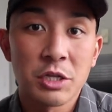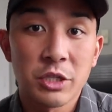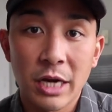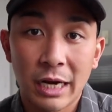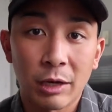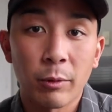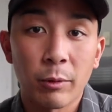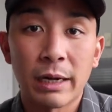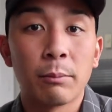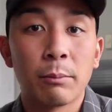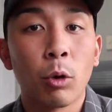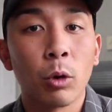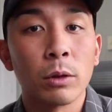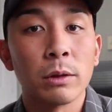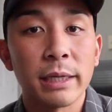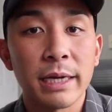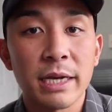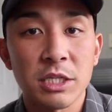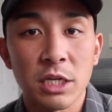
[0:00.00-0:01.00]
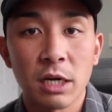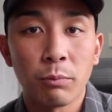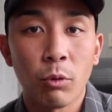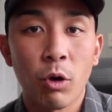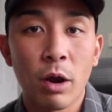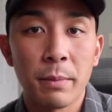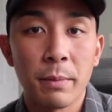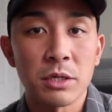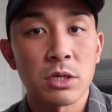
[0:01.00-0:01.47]
and generating more leads and
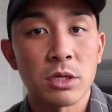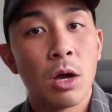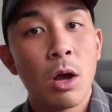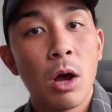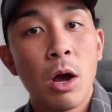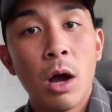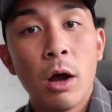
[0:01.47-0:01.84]
appointments